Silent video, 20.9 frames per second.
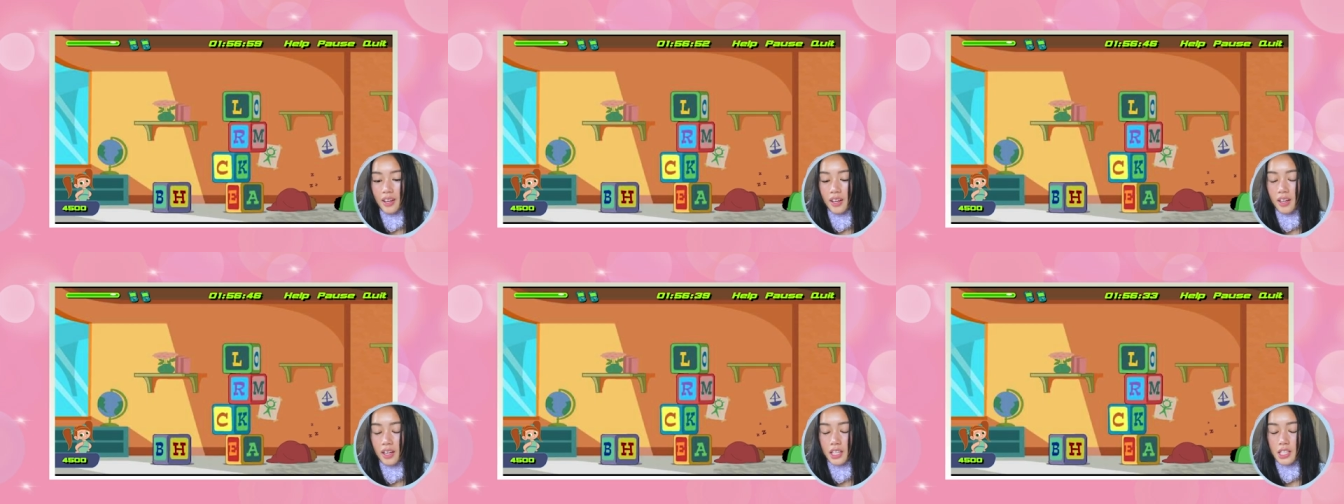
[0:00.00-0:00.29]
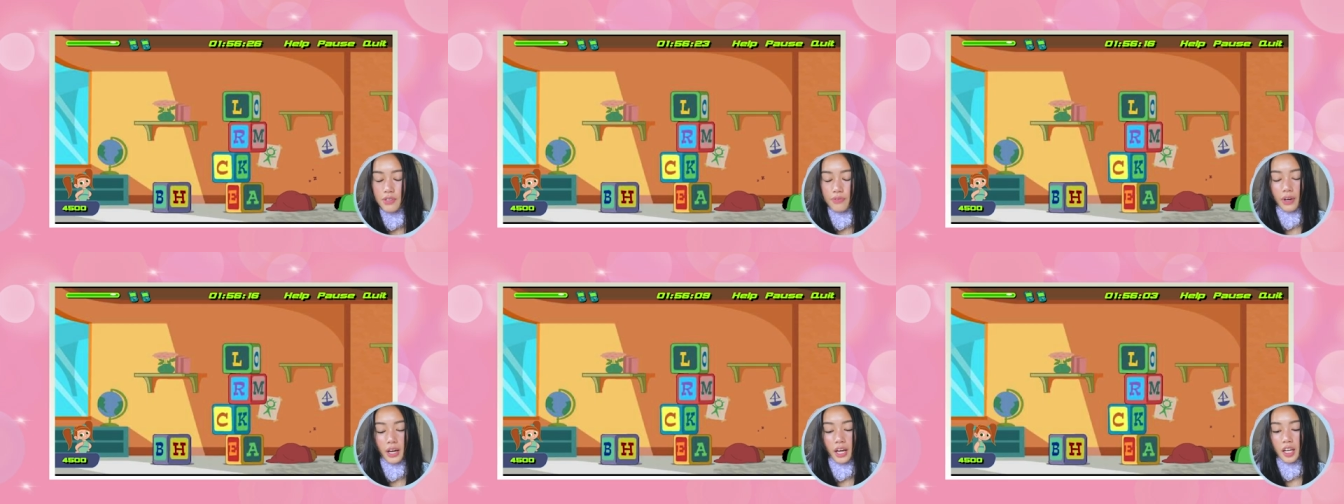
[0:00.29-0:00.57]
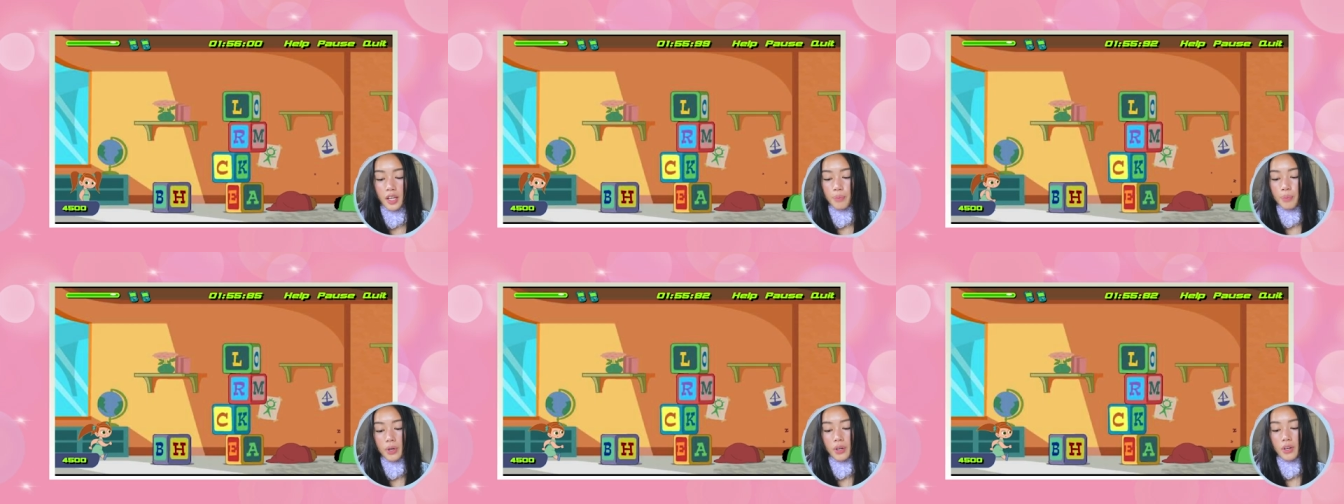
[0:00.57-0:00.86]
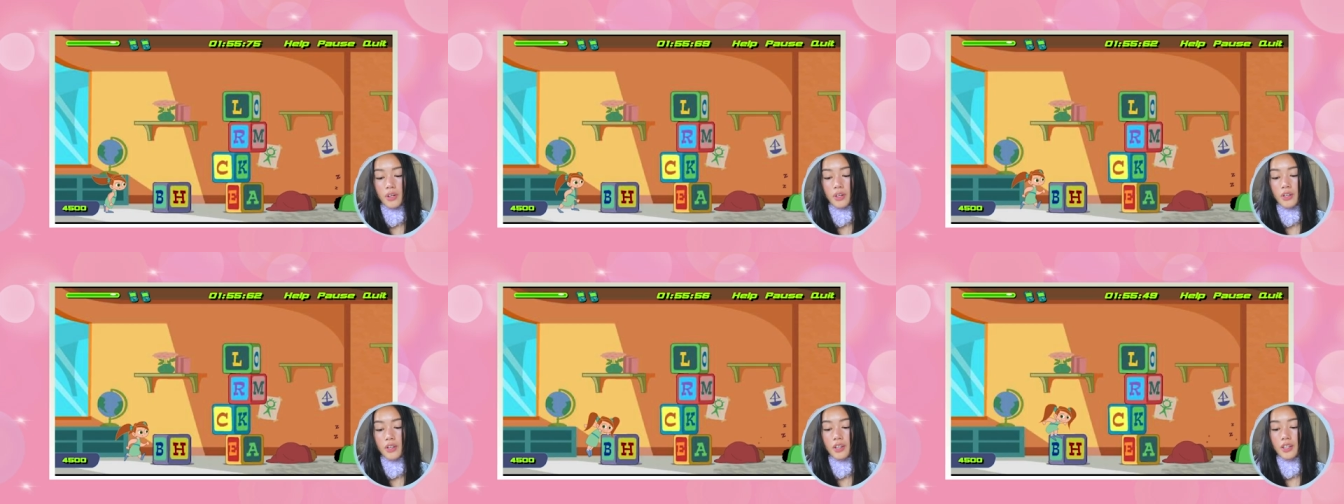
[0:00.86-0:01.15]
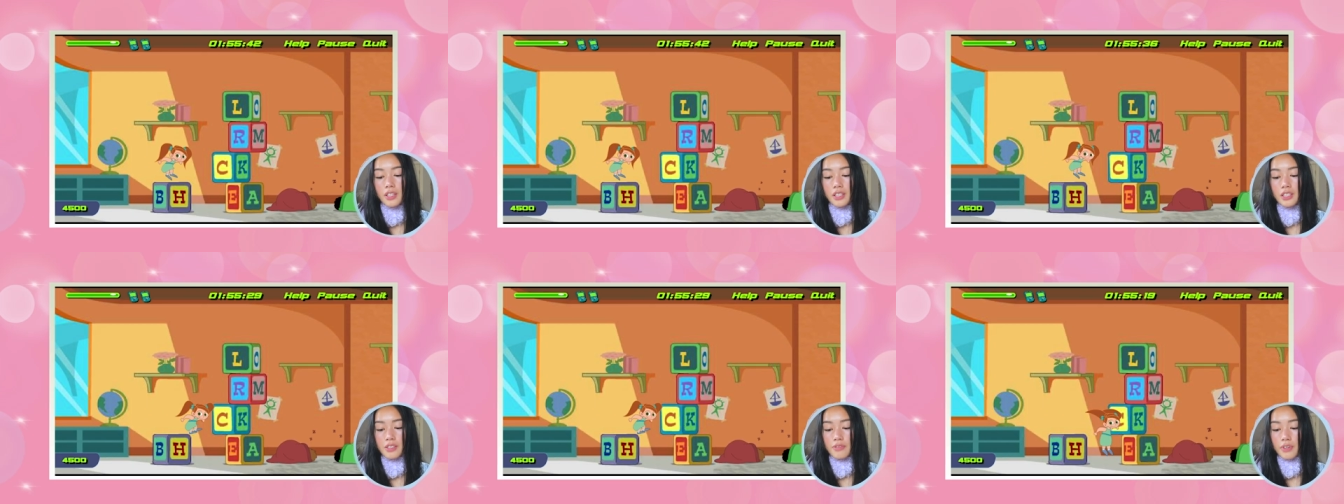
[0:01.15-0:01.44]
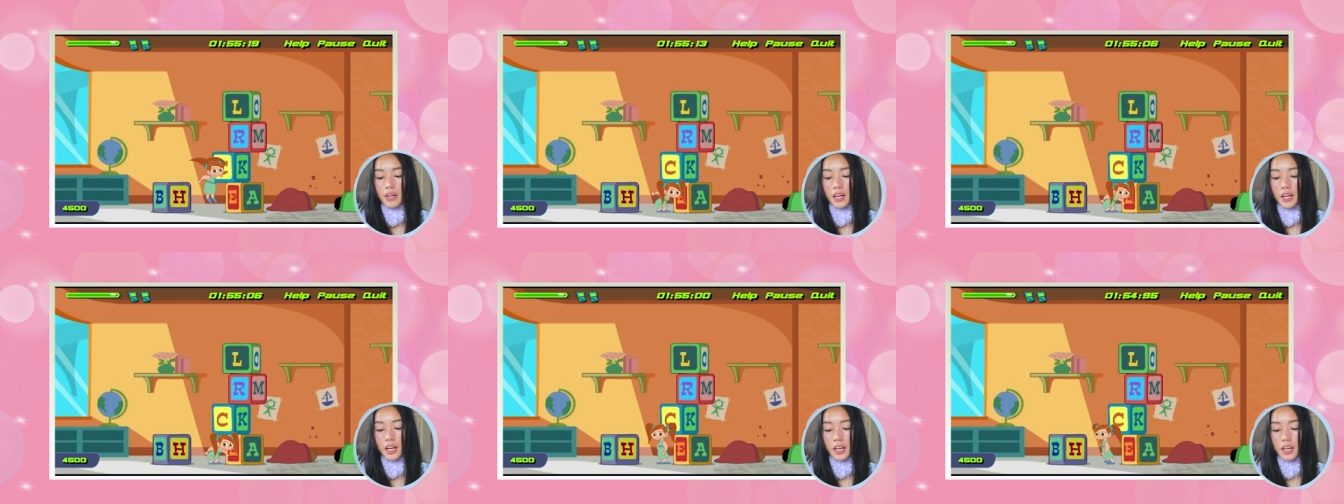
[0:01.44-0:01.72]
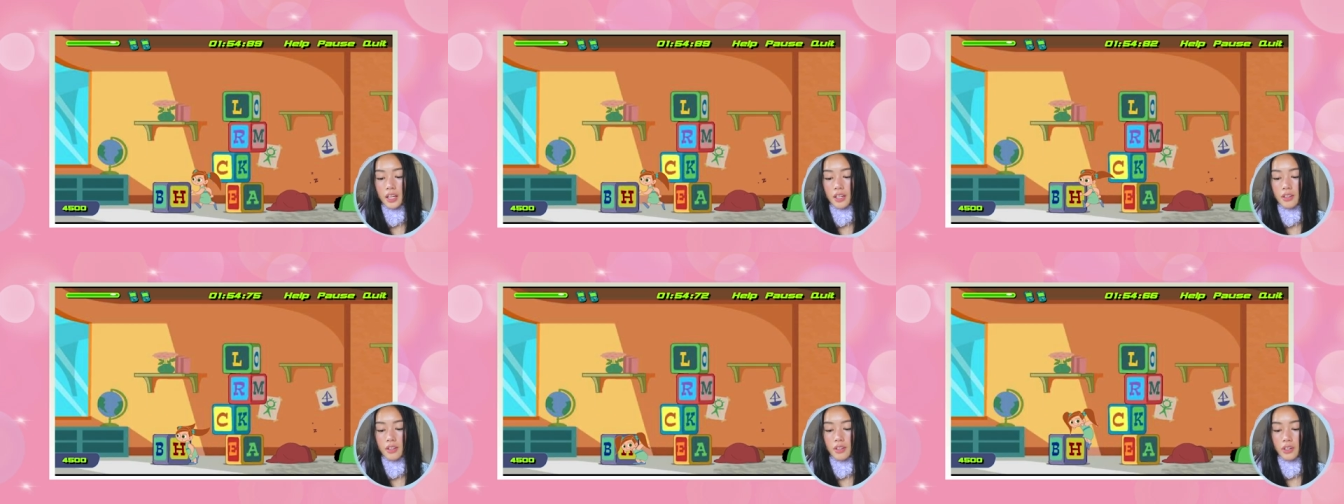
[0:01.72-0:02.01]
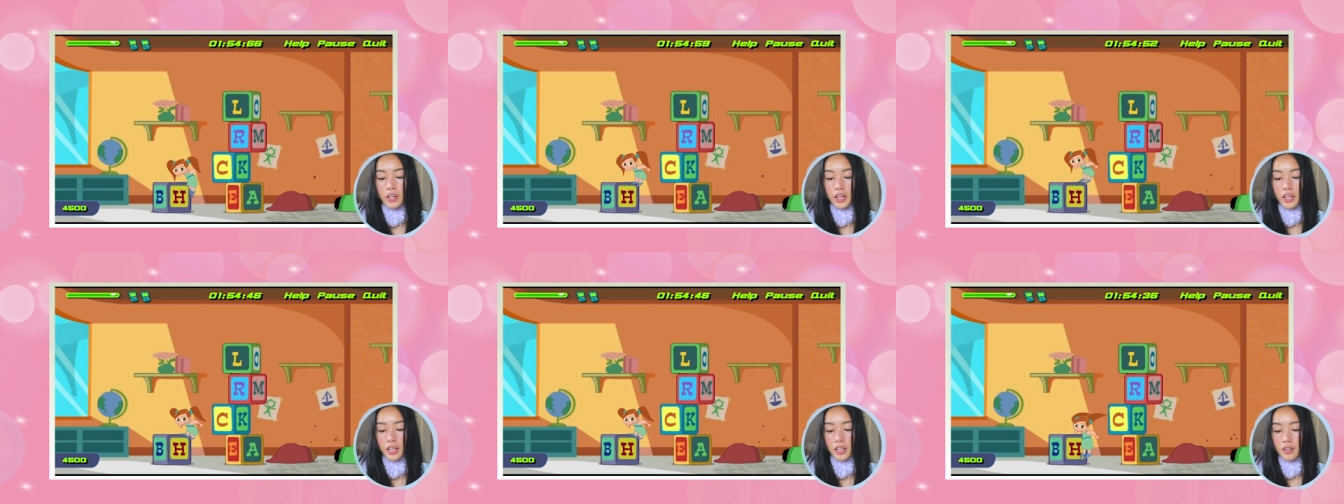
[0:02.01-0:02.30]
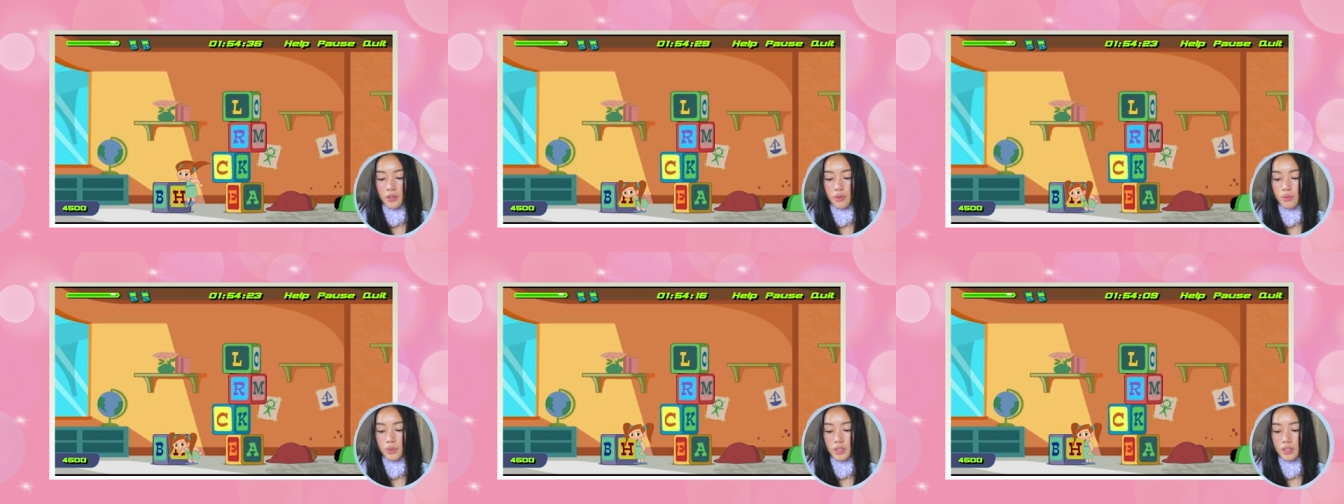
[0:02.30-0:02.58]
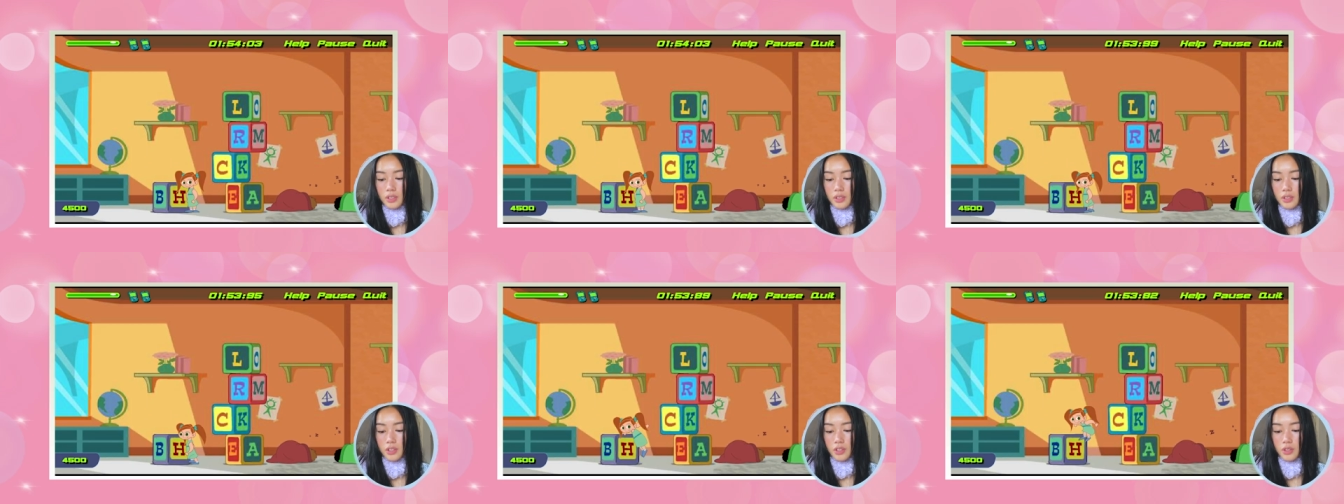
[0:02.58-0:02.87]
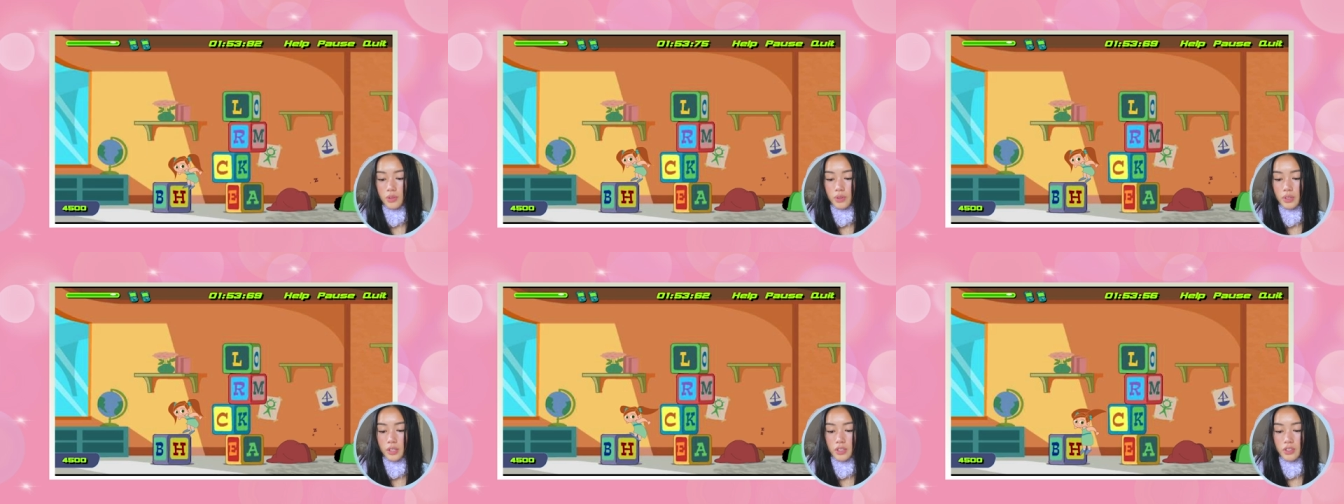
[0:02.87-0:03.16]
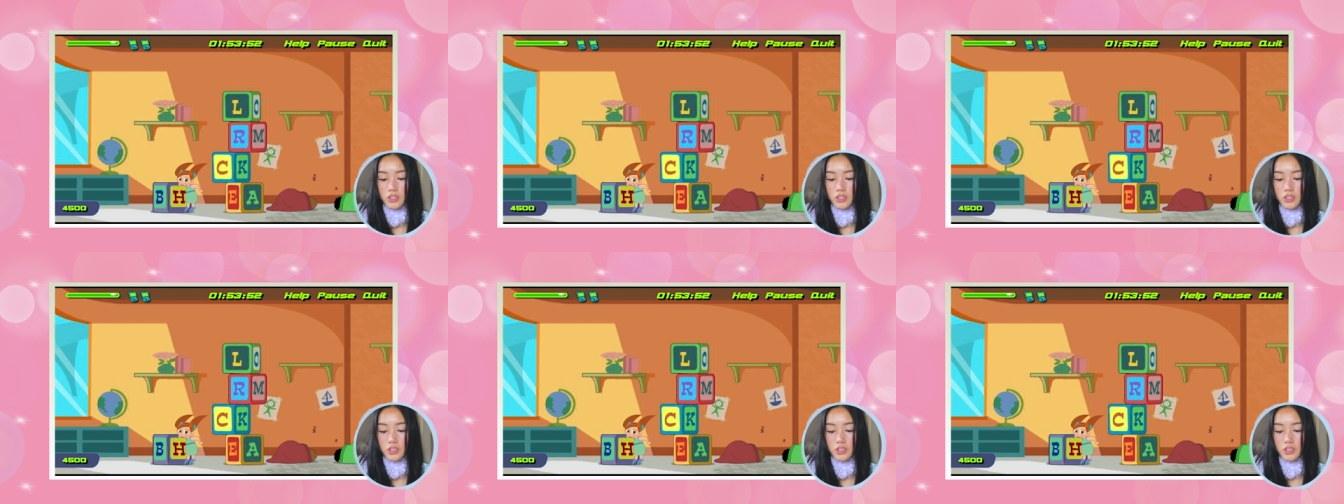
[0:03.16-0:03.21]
It's fine, Pearl. It's fine. Okay. Well, you know what?